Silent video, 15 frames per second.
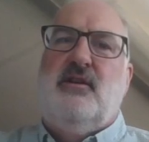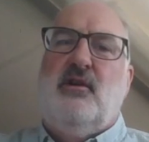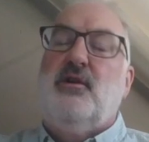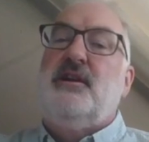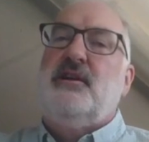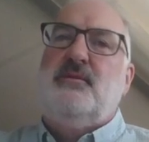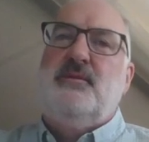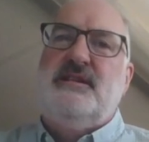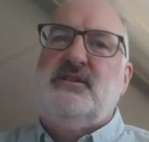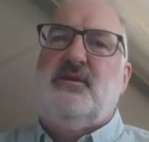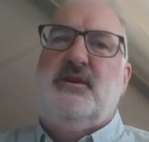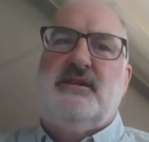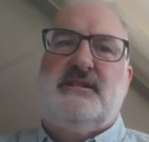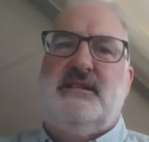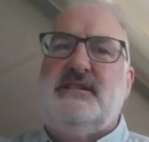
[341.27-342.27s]
learning
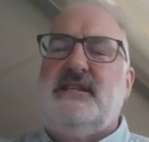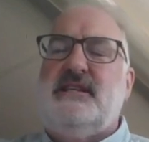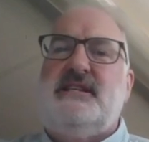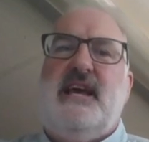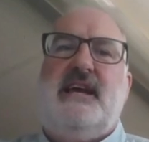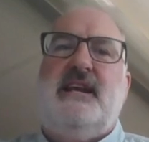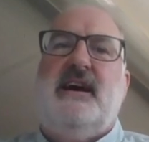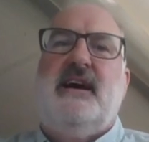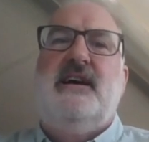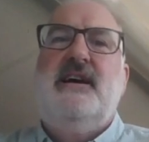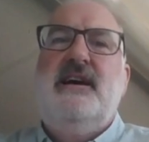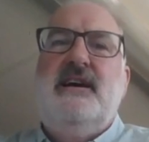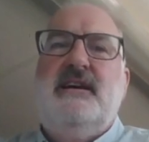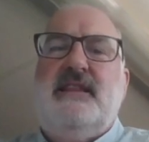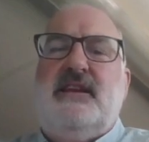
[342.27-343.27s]
resources and data
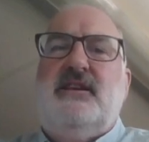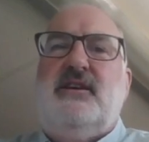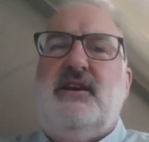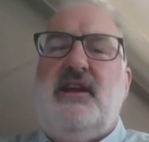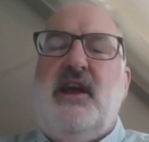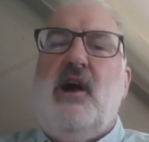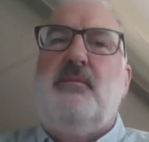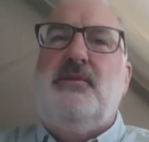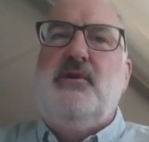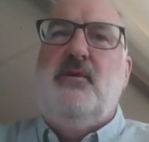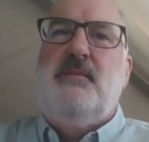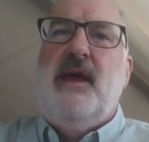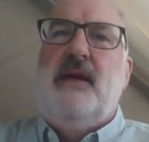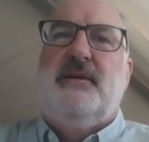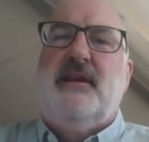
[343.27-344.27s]
that could help
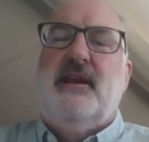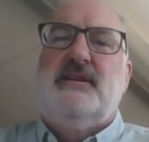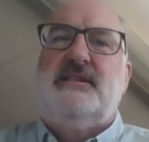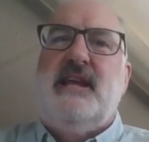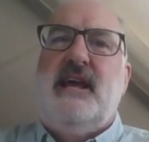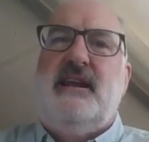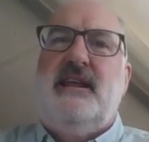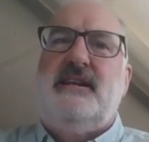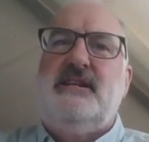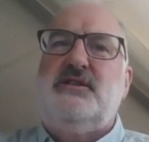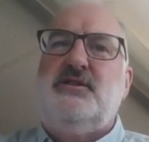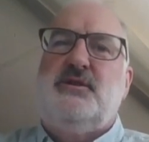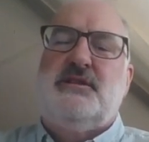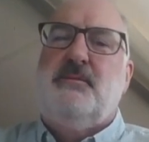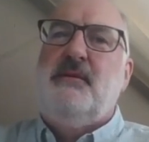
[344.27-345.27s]
you be able to understand that
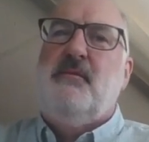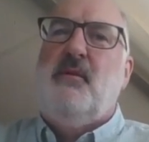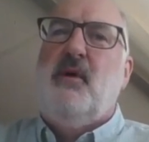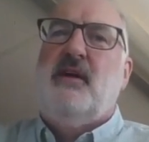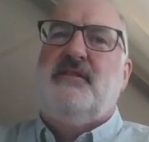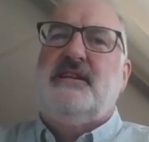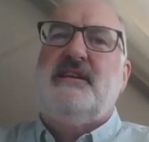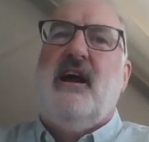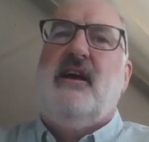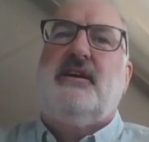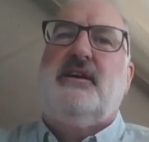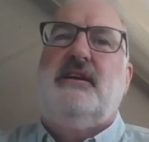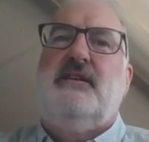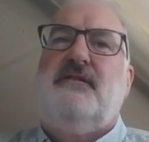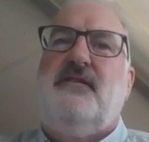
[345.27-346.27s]
issue is a bit more of a
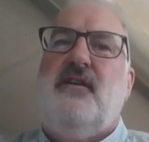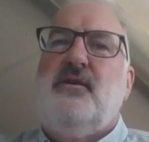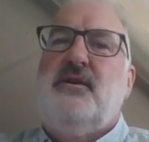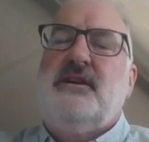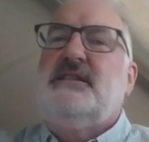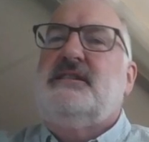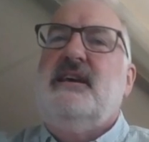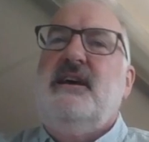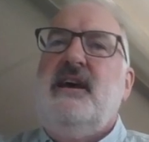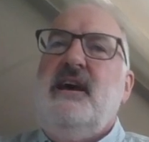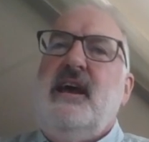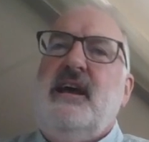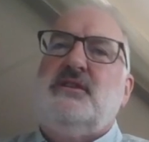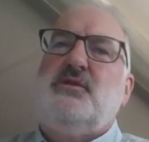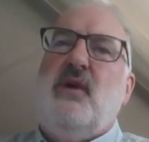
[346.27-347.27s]
targeted focus.
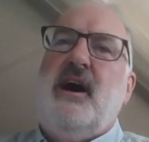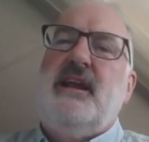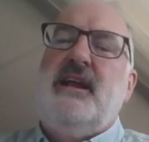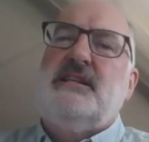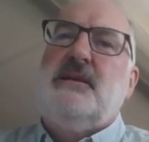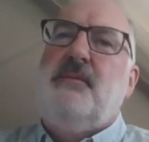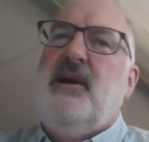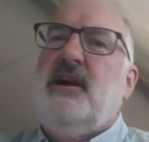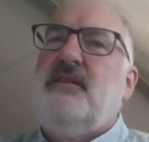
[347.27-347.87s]
And so as a